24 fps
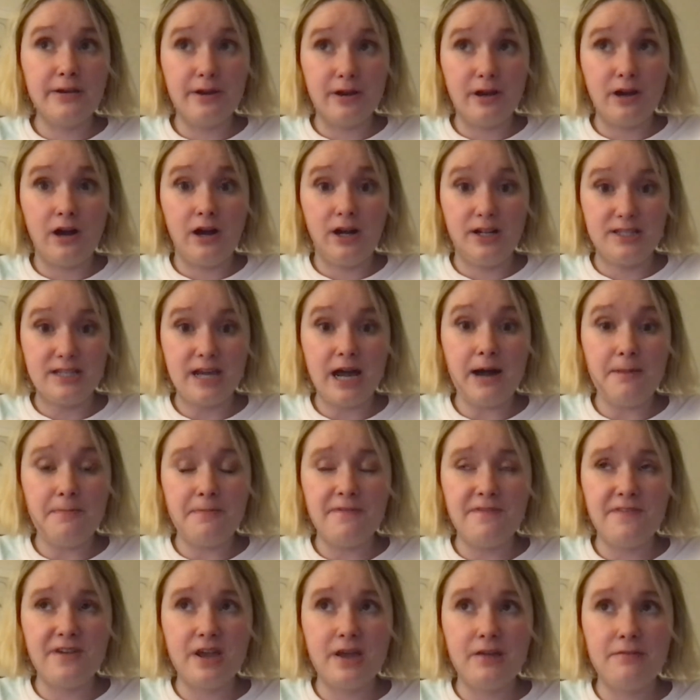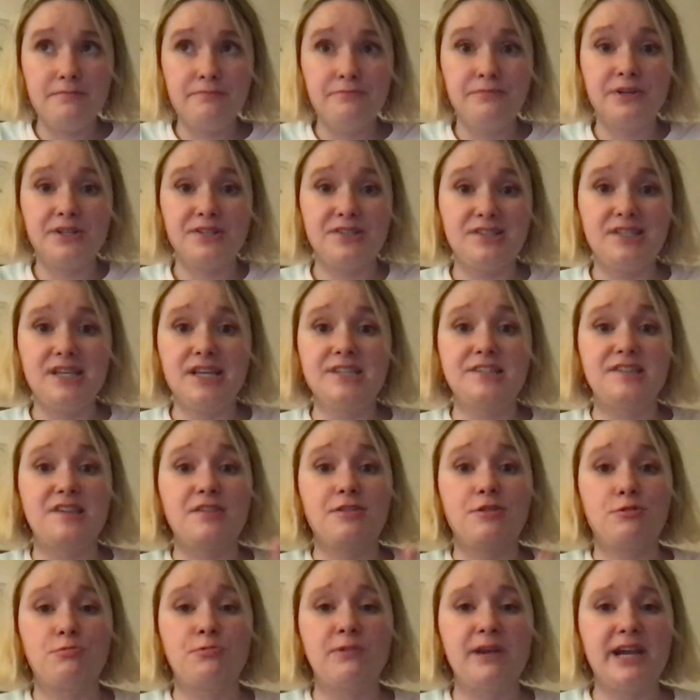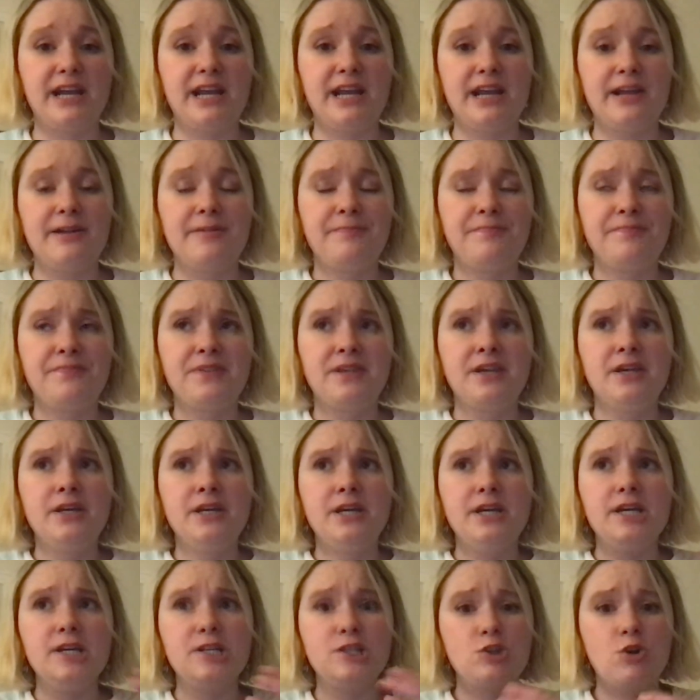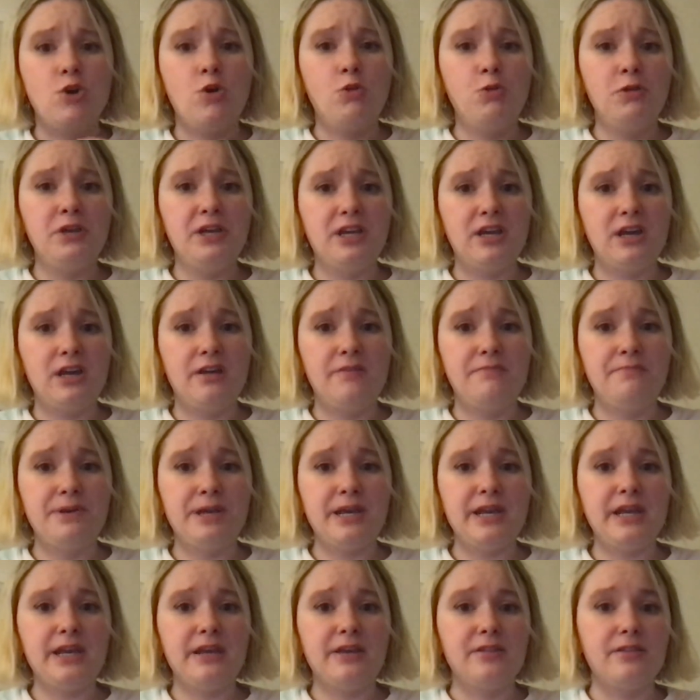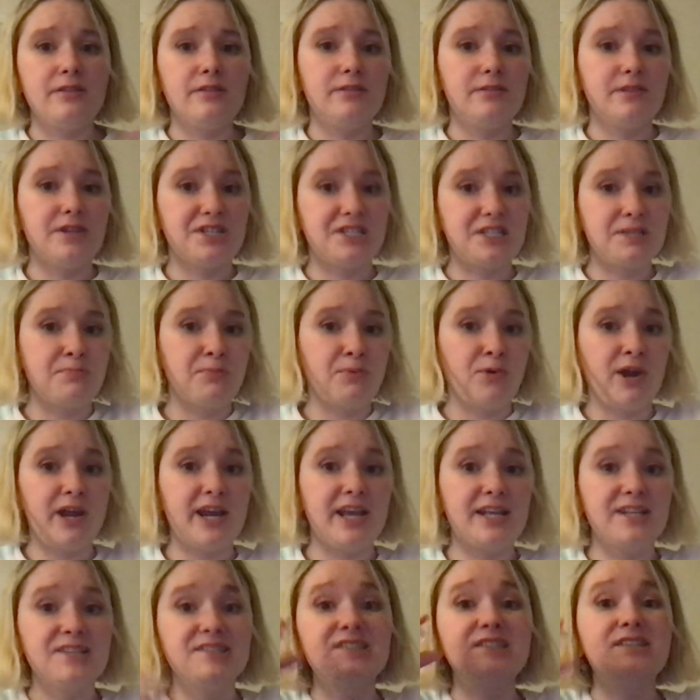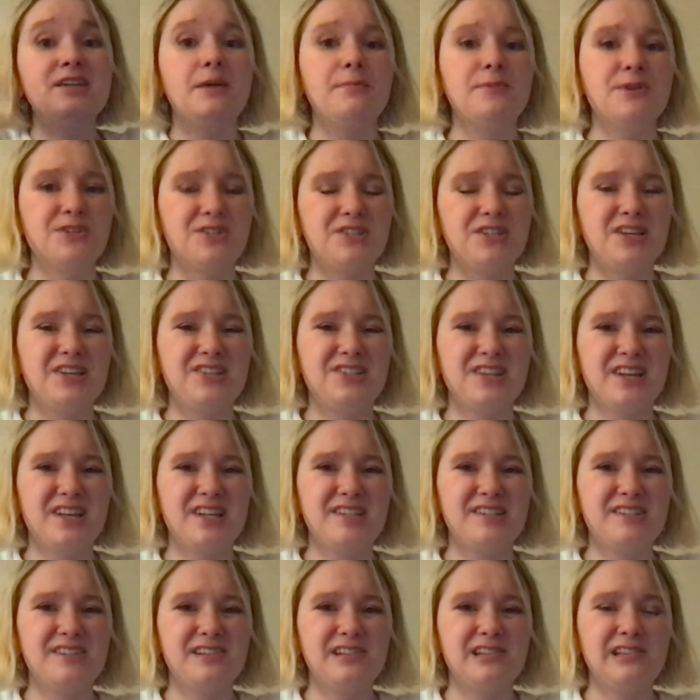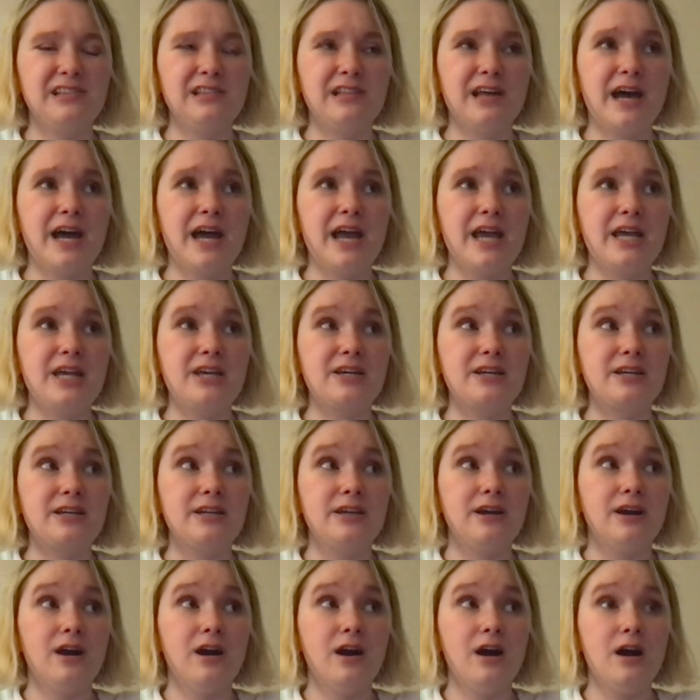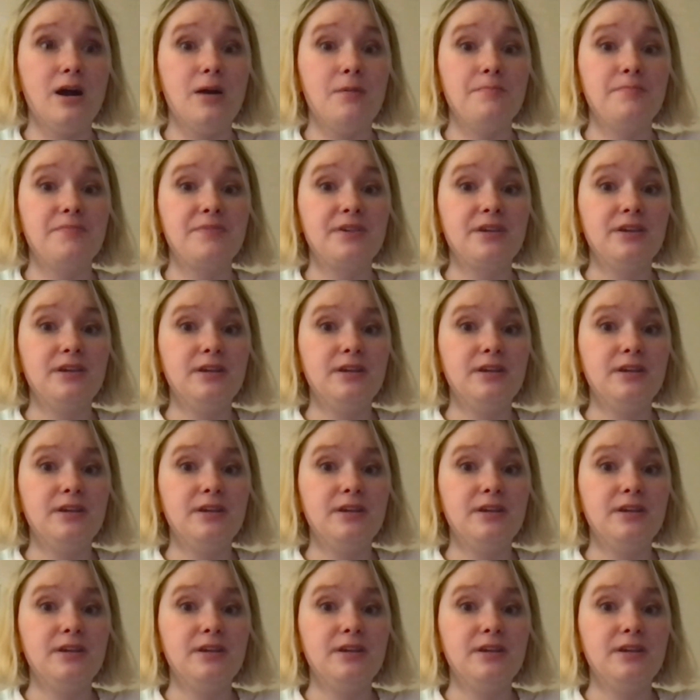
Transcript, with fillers: on top of it, but season 3 is only going to be the spring and summer seasons, like how